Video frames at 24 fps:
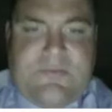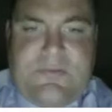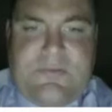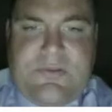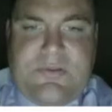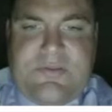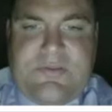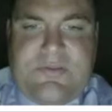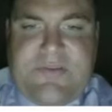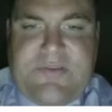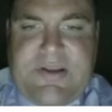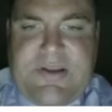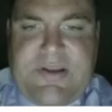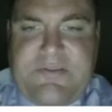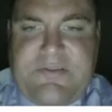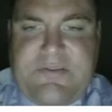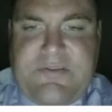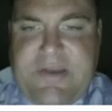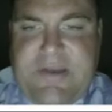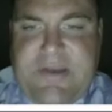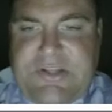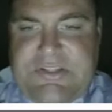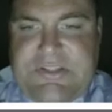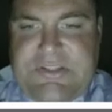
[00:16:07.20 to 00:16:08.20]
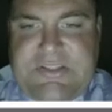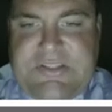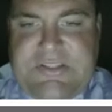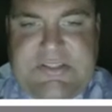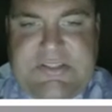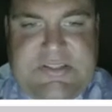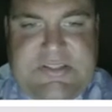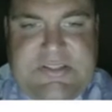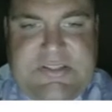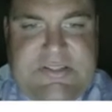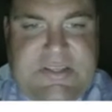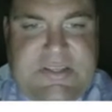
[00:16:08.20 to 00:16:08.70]
dividing fractions is
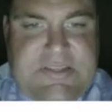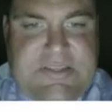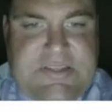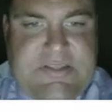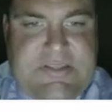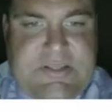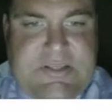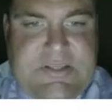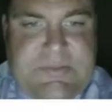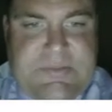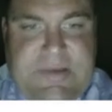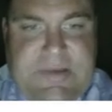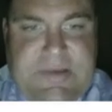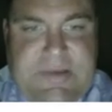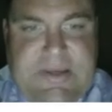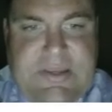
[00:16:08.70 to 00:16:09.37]
as easy as pi.